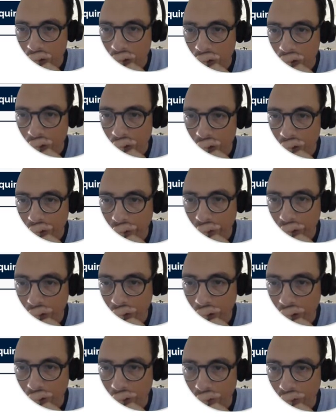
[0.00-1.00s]

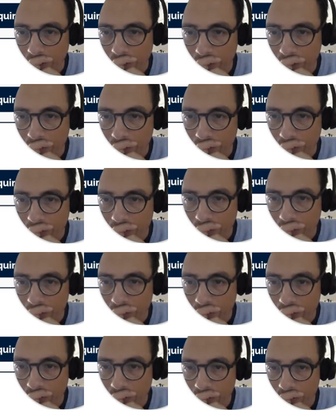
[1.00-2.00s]
7.5
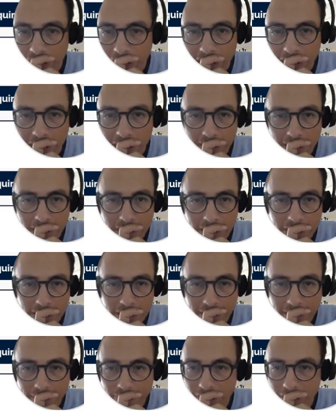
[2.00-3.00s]
for that.
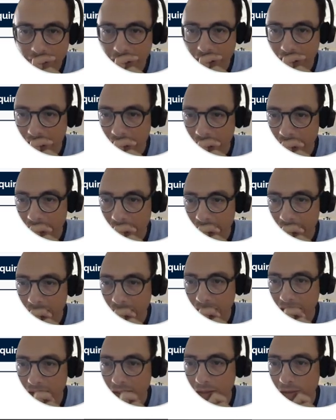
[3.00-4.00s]
How much is
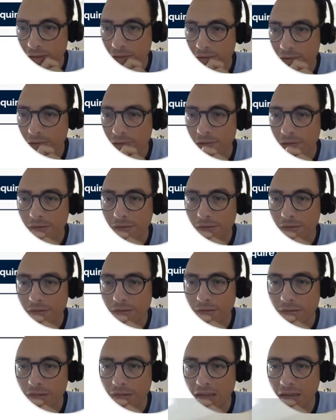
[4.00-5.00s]

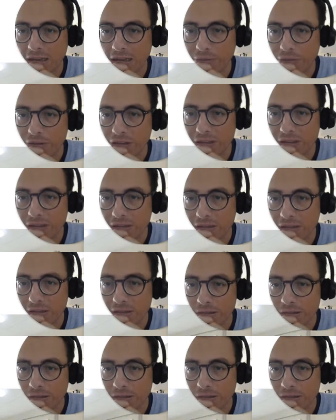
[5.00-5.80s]
the levies?